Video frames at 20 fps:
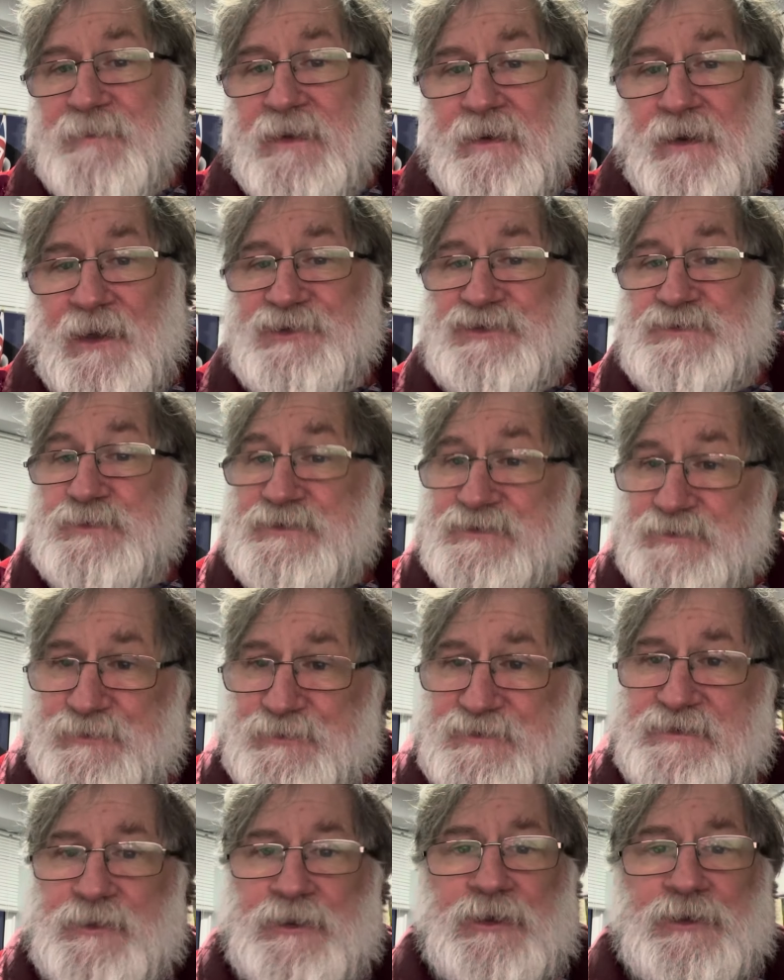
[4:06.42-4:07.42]
Hunt was
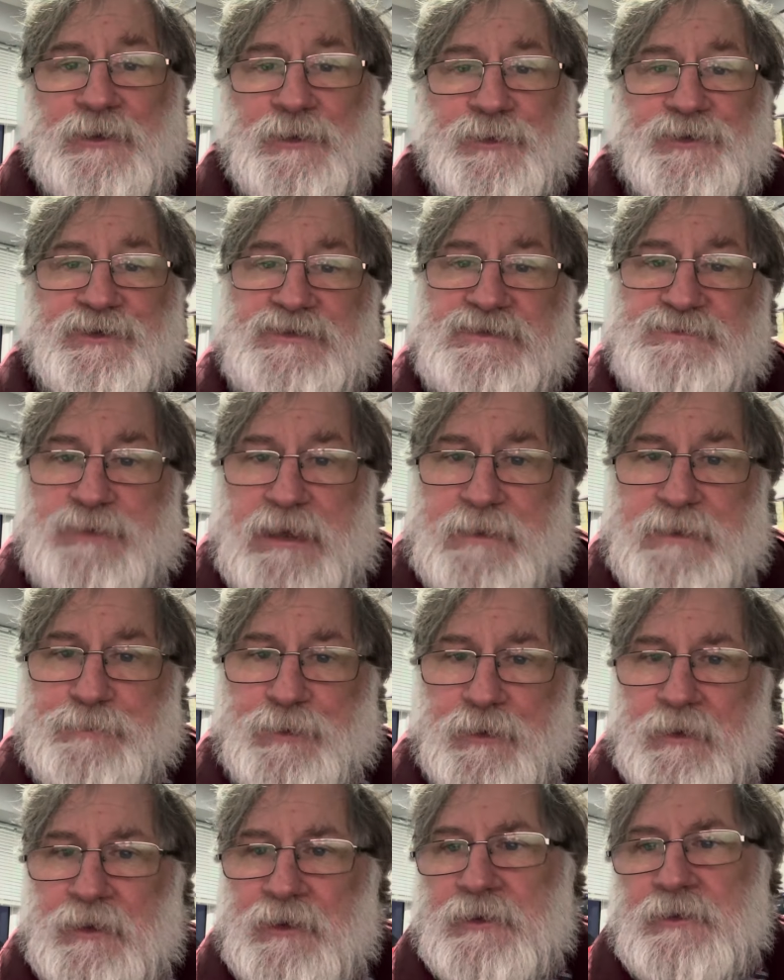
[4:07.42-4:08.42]
also all those
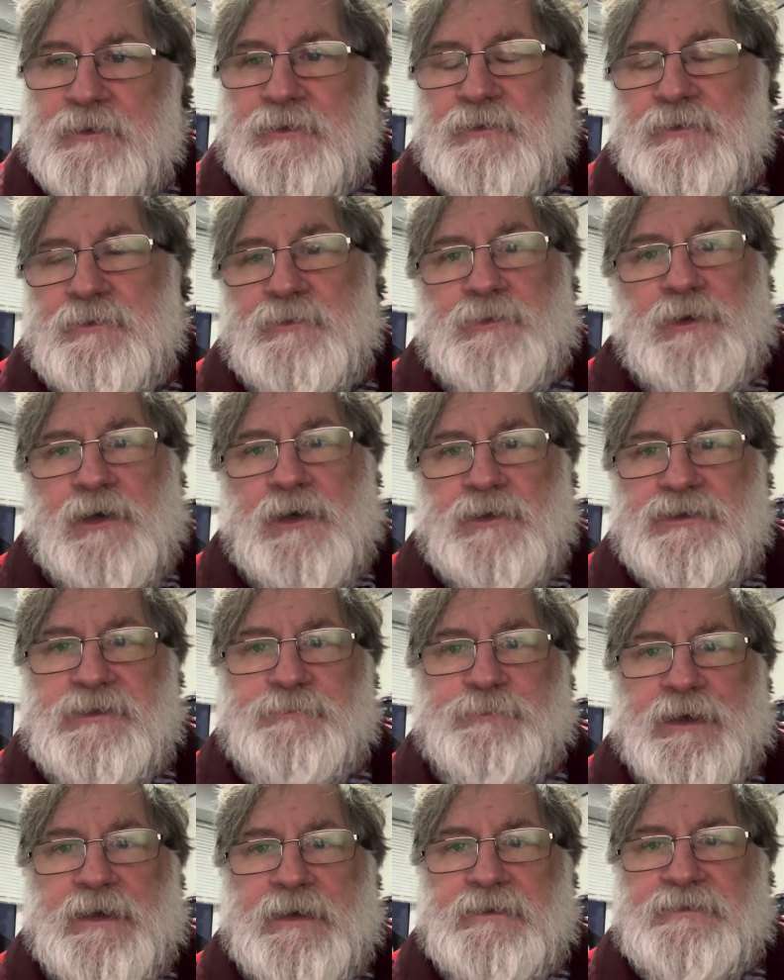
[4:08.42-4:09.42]
people who
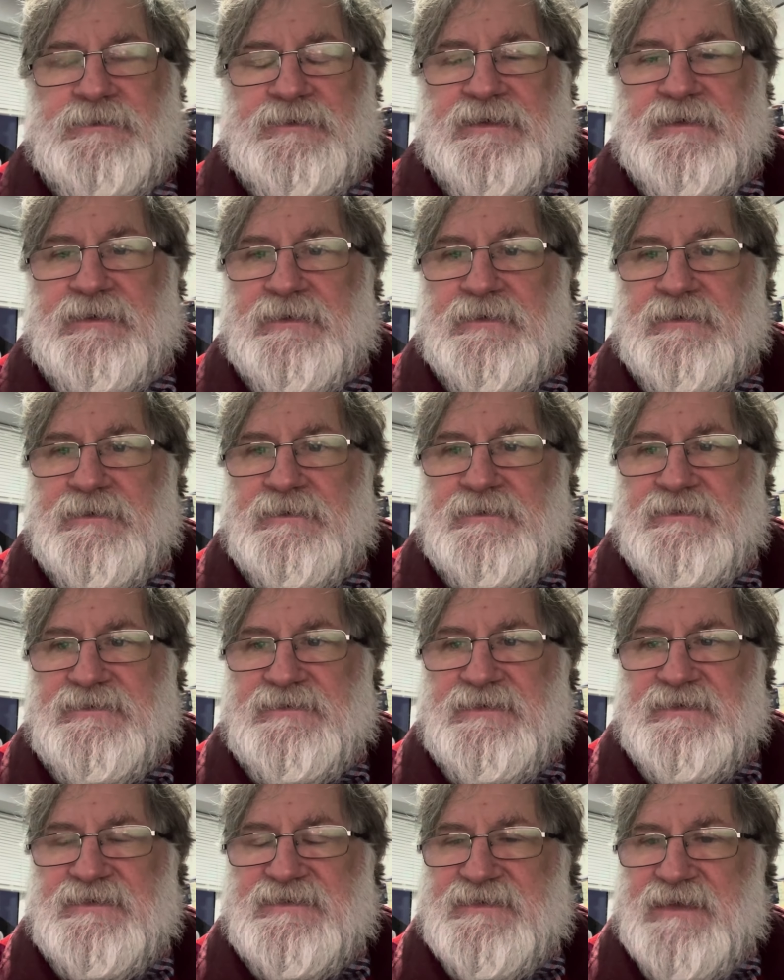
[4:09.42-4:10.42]
occupied the
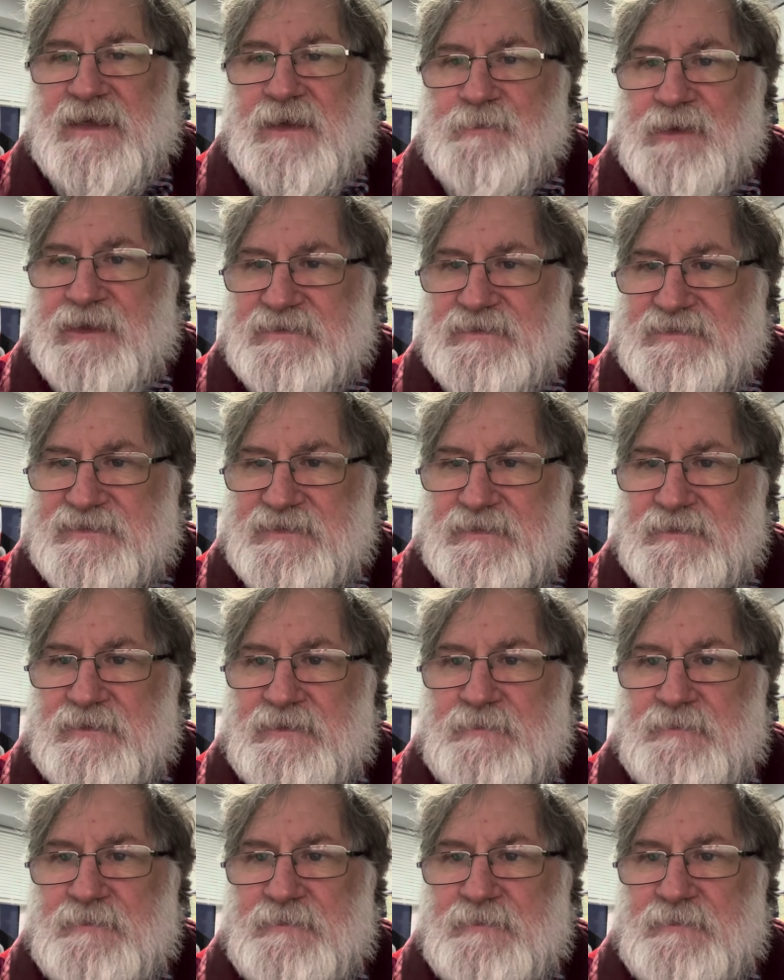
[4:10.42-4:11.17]
DCMS